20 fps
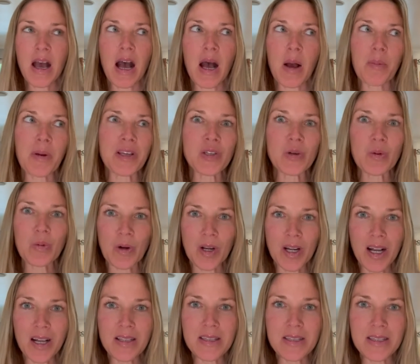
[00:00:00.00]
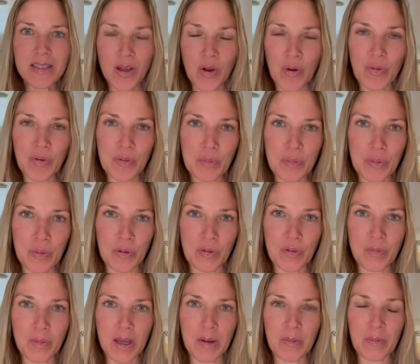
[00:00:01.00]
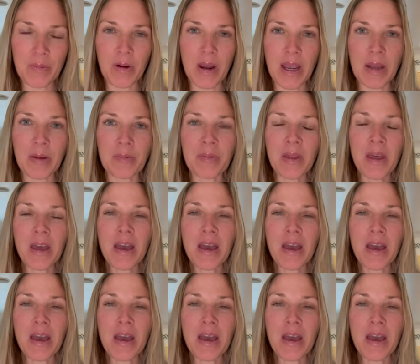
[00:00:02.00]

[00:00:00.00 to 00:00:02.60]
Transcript: and to work on self-improvement, right?